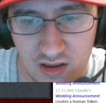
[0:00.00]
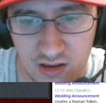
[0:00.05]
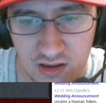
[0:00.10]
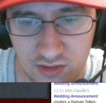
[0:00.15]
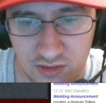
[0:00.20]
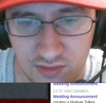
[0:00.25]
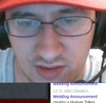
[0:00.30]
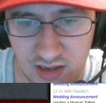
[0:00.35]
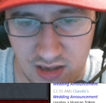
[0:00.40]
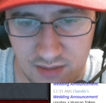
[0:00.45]

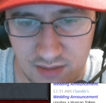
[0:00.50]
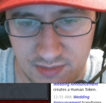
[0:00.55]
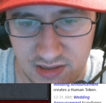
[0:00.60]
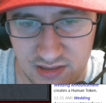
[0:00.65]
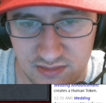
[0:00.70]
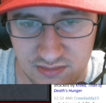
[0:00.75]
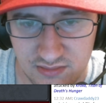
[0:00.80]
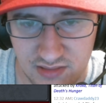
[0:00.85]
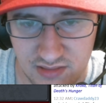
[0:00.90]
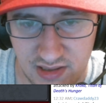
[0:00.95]
go to
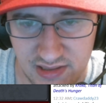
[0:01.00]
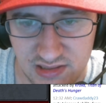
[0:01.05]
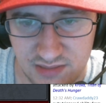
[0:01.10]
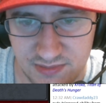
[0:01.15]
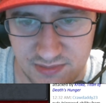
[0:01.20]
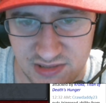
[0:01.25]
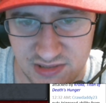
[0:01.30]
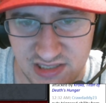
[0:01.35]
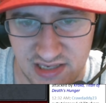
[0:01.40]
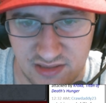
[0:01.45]
combat. I end
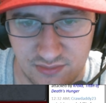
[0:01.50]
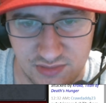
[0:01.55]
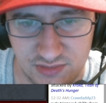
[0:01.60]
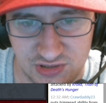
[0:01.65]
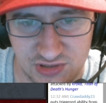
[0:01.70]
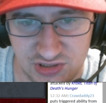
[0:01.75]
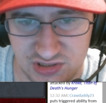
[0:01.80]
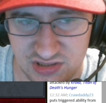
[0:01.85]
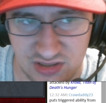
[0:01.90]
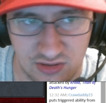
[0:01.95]
up attacking with
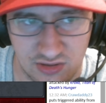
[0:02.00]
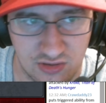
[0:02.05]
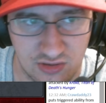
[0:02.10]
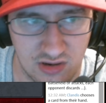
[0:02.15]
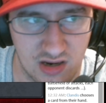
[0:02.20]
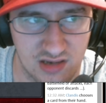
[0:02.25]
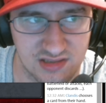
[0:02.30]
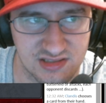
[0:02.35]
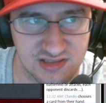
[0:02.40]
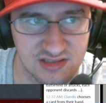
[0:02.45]
just the
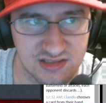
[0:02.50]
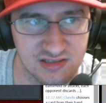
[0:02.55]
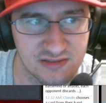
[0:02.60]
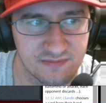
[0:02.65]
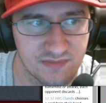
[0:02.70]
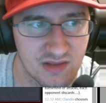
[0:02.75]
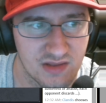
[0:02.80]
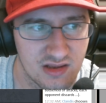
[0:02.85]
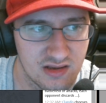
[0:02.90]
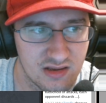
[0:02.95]
Croxa.
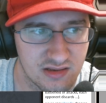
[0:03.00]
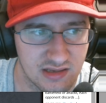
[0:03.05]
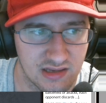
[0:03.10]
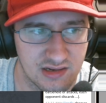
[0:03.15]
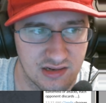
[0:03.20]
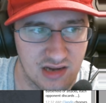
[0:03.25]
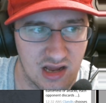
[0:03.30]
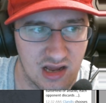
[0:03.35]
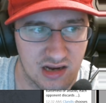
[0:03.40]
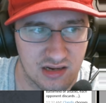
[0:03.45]

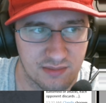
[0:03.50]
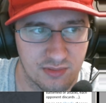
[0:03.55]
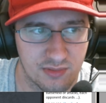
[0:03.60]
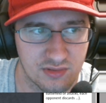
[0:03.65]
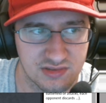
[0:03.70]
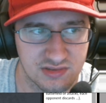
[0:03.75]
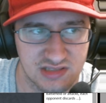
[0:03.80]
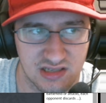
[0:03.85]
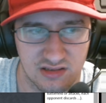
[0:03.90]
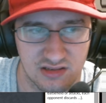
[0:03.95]
Again, knocking
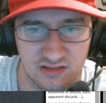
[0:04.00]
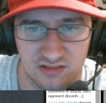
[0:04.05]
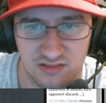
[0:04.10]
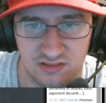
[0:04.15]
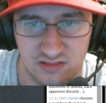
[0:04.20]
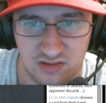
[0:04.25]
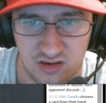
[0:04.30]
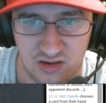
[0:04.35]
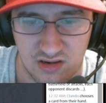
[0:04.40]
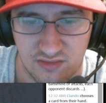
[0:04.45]
opponents out,
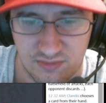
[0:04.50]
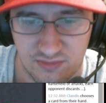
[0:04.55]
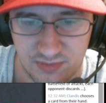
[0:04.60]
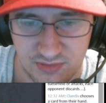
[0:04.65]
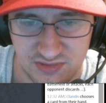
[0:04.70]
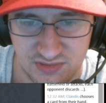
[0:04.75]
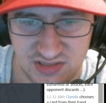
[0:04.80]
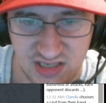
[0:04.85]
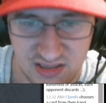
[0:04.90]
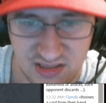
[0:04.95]
card out of
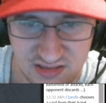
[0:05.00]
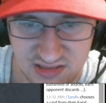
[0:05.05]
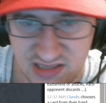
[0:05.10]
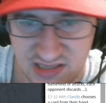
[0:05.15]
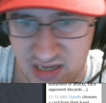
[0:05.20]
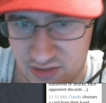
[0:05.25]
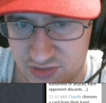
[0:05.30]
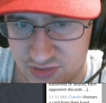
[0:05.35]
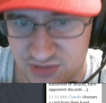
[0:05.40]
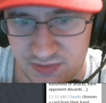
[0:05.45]
opponent's hands,
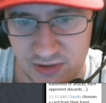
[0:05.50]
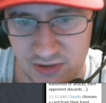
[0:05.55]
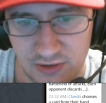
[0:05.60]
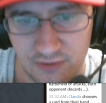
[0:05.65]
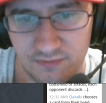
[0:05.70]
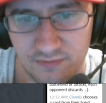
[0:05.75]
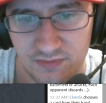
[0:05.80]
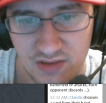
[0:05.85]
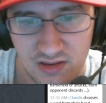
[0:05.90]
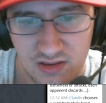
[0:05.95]
counter
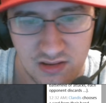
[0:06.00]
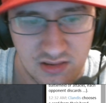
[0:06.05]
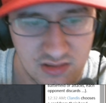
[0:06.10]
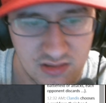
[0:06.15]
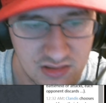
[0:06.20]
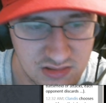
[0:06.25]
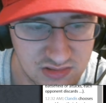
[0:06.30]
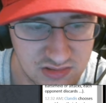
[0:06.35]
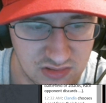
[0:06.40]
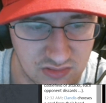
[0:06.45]
spell.
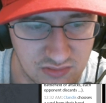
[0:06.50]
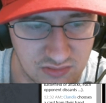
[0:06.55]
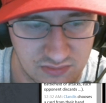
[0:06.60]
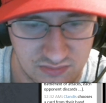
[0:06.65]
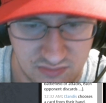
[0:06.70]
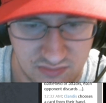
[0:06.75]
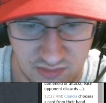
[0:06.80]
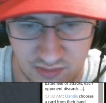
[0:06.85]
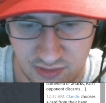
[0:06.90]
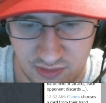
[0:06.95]
So
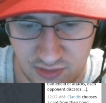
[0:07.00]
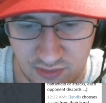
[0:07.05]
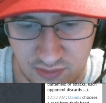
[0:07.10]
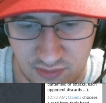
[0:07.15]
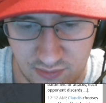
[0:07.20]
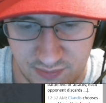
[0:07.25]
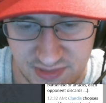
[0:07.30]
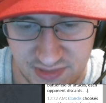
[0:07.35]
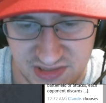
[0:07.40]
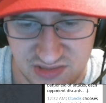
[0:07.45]

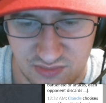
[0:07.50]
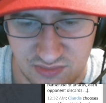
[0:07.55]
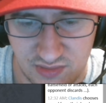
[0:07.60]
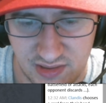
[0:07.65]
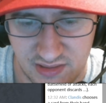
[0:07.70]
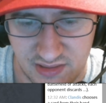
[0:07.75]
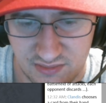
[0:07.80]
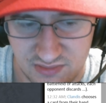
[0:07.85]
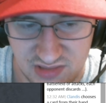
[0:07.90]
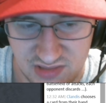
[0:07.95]
a reason
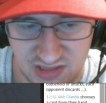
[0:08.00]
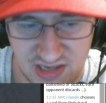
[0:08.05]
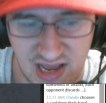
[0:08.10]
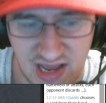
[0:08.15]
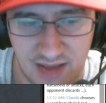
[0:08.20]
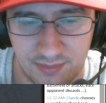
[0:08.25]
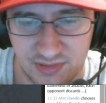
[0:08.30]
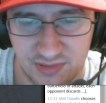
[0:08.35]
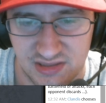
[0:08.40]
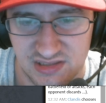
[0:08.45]
like to
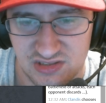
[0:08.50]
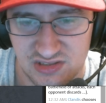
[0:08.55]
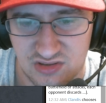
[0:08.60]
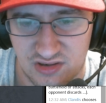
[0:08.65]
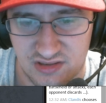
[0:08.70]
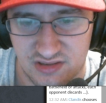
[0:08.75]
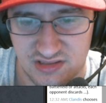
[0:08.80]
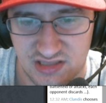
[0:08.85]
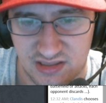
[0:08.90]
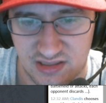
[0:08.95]
not play these
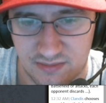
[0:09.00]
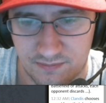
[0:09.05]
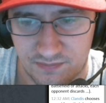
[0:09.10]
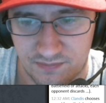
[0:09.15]
cards like